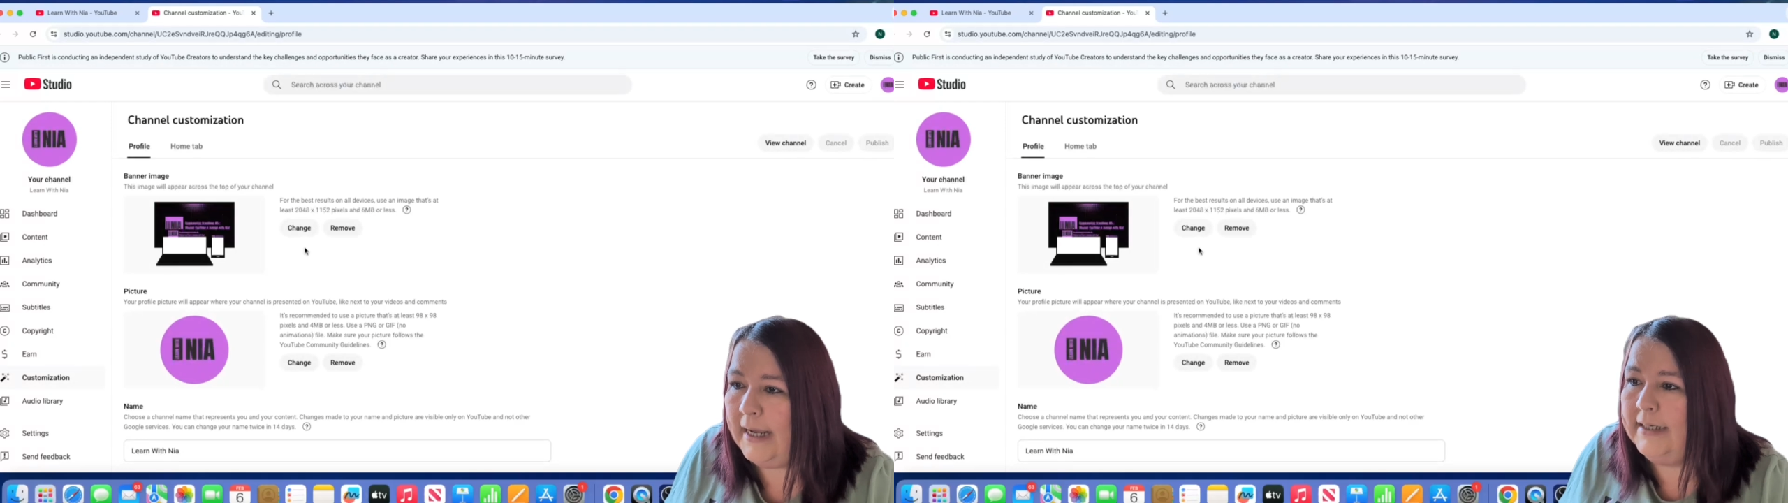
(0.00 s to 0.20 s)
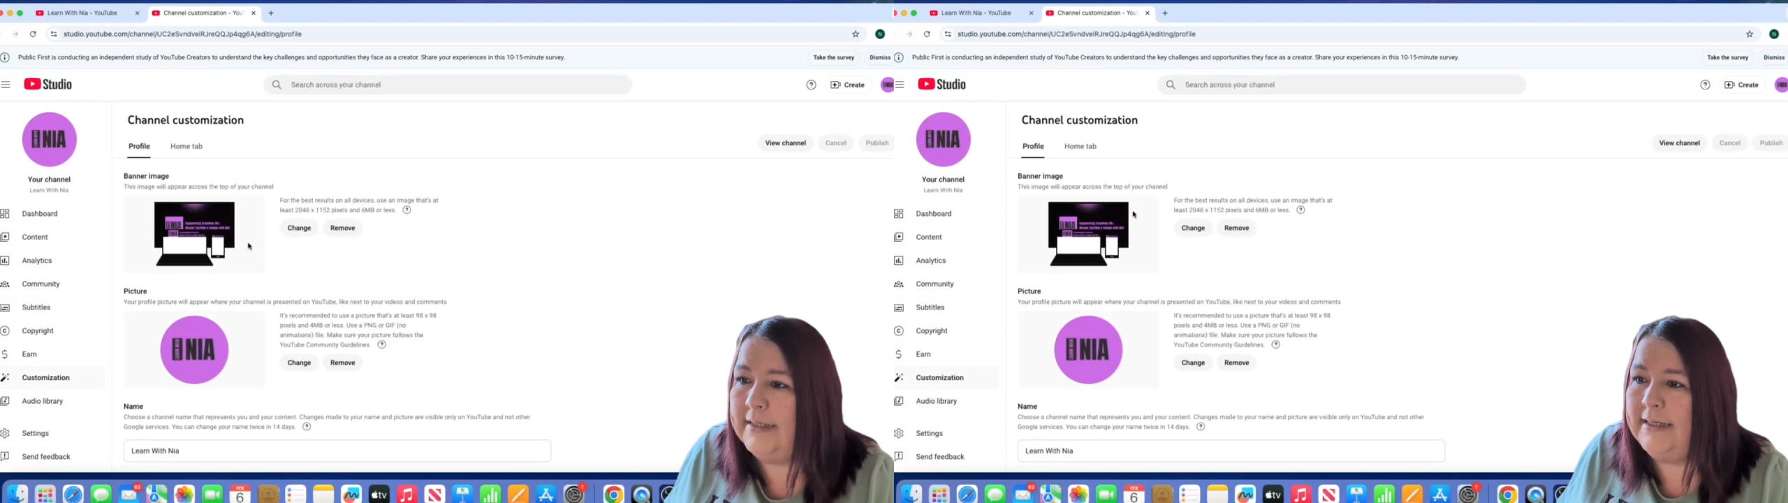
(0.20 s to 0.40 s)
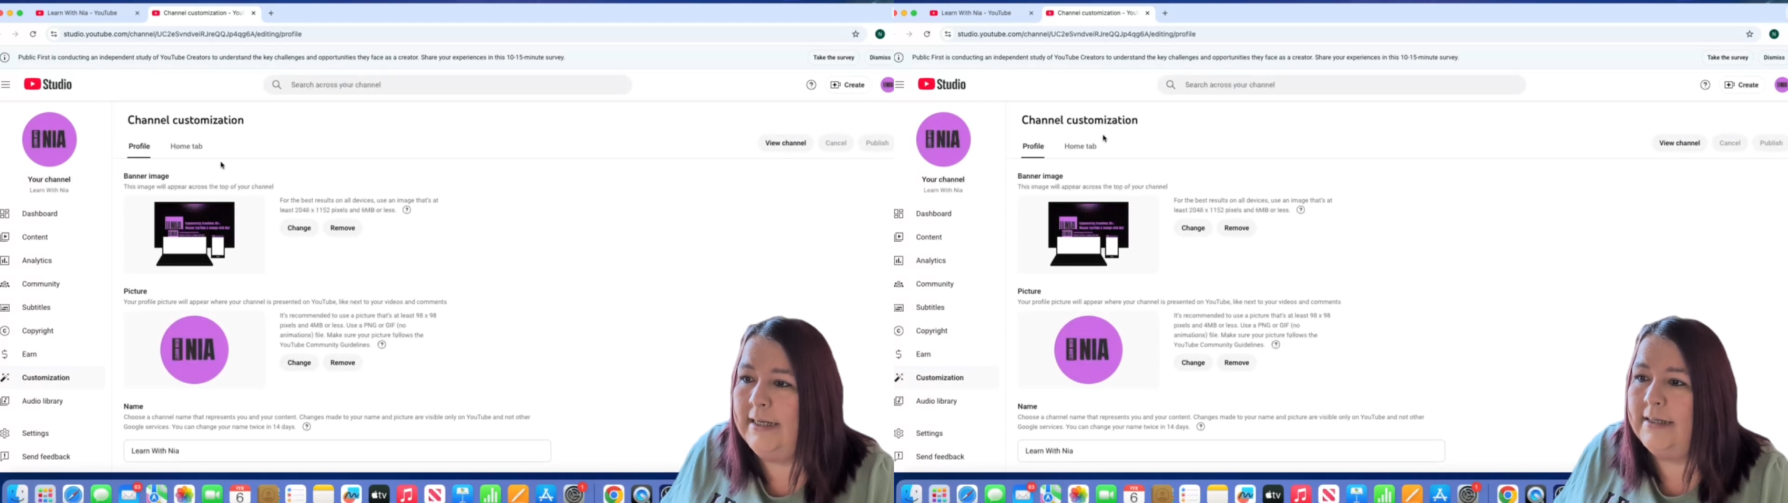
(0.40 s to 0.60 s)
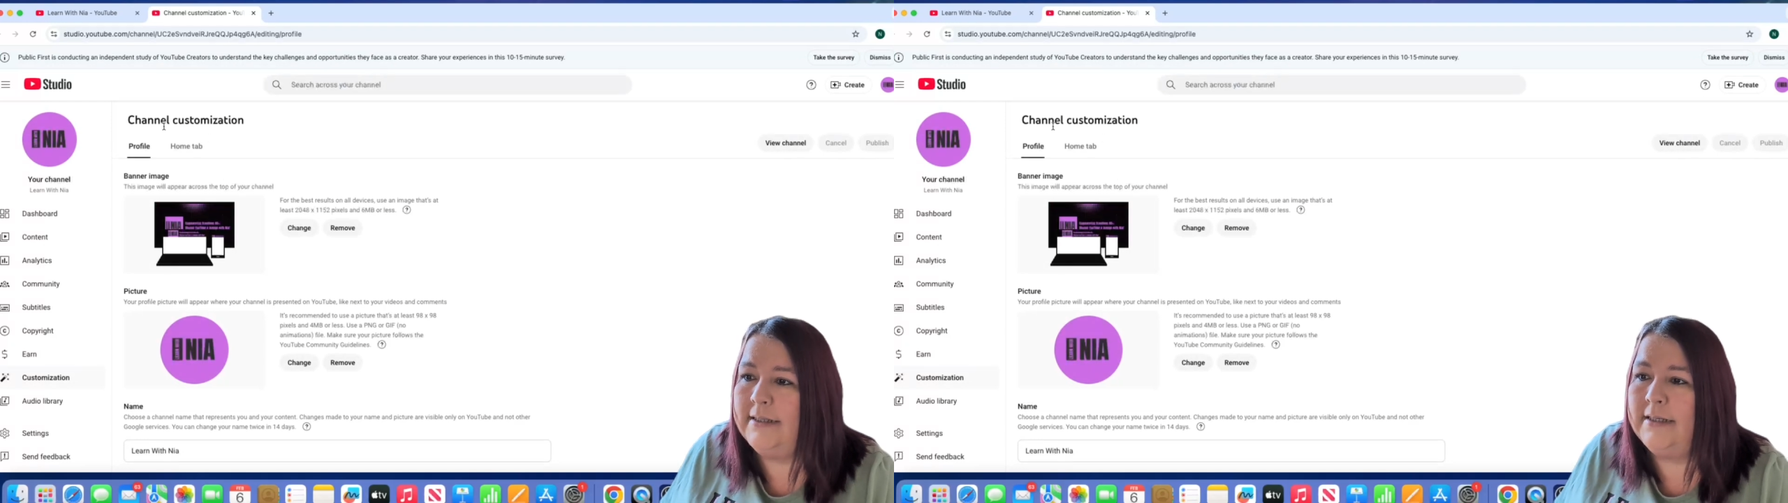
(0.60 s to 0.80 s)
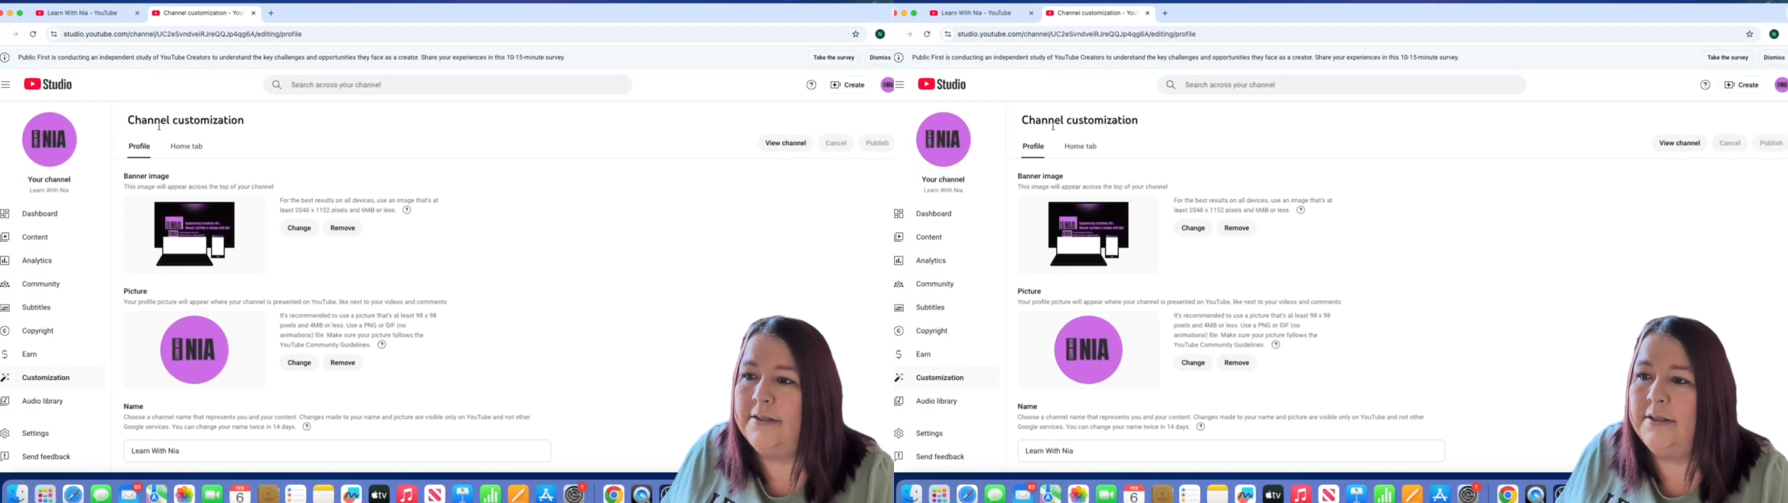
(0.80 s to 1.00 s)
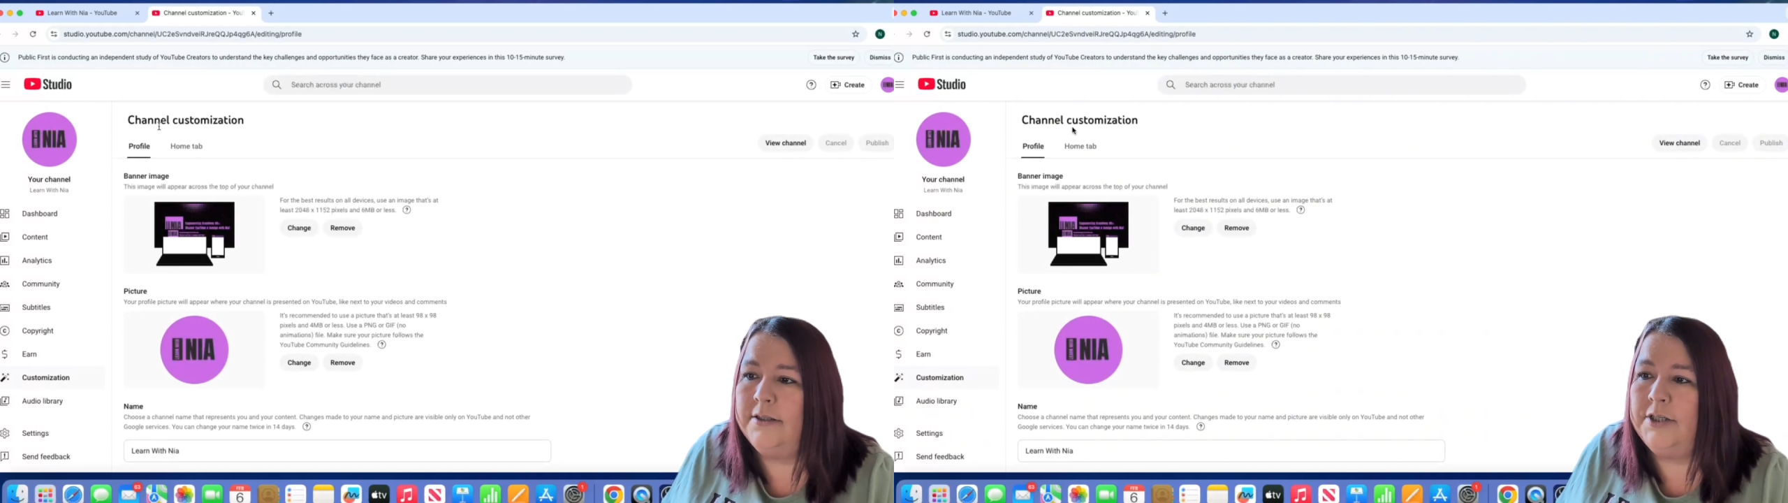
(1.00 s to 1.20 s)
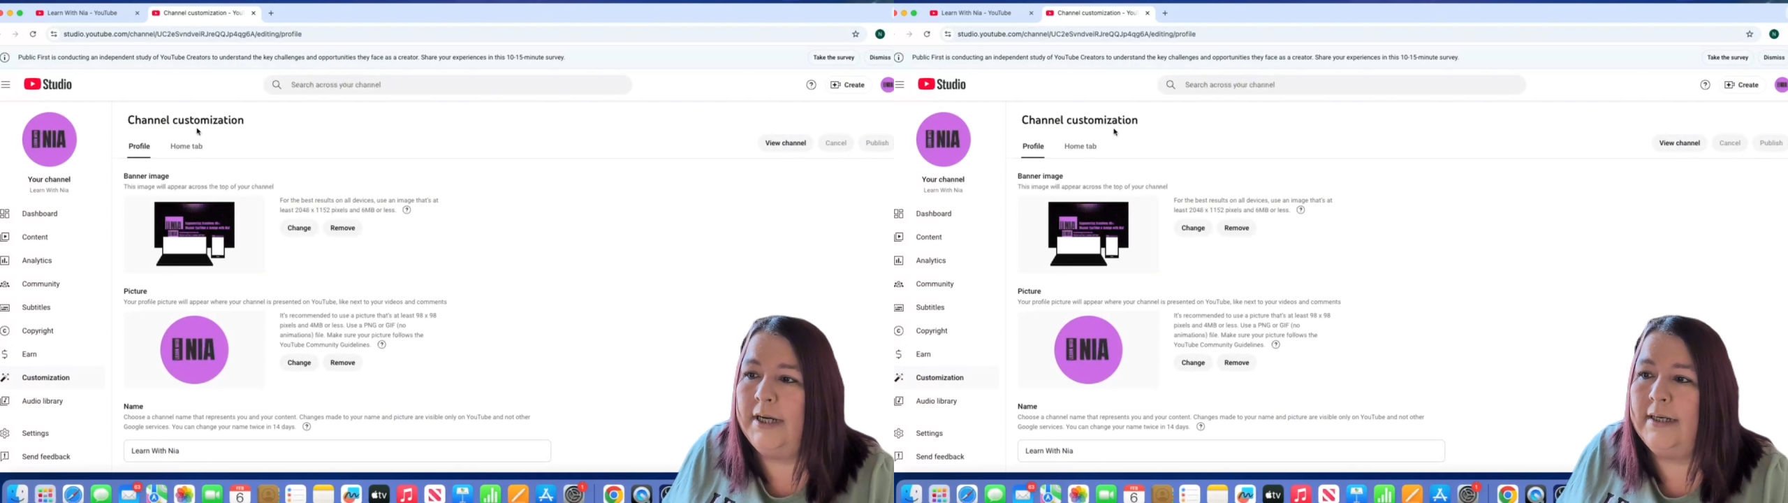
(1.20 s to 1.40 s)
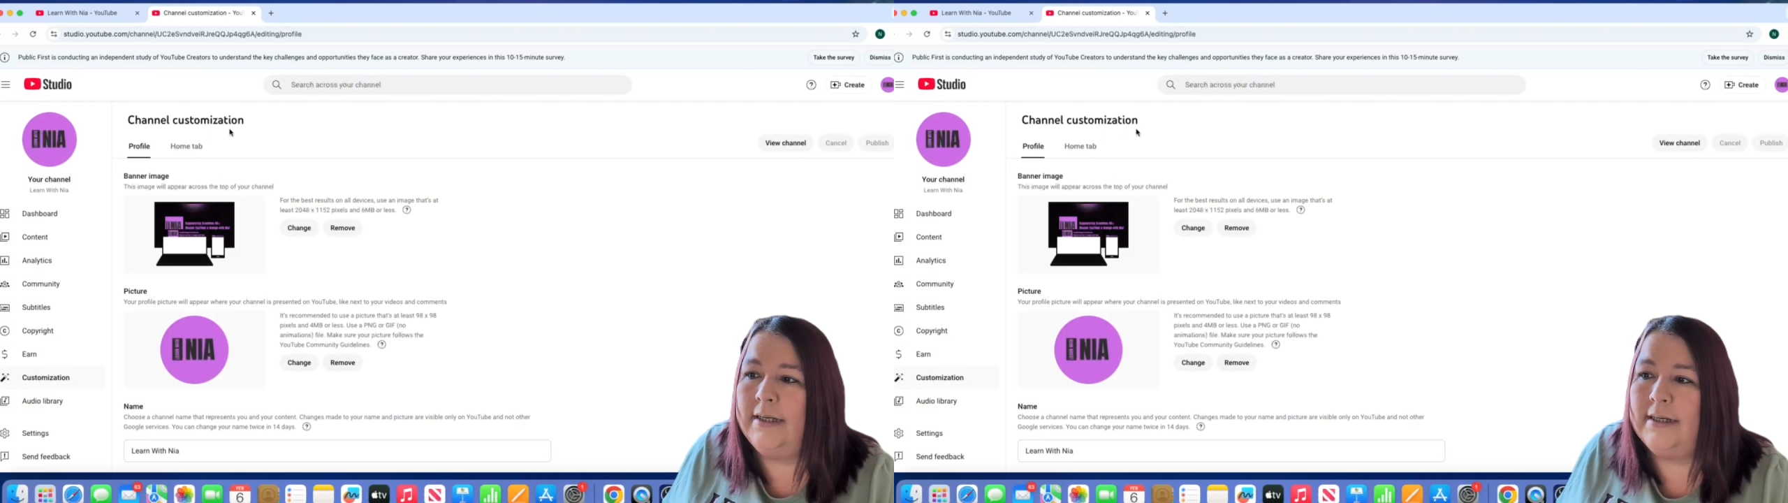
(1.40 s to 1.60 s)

and it takes us to the channel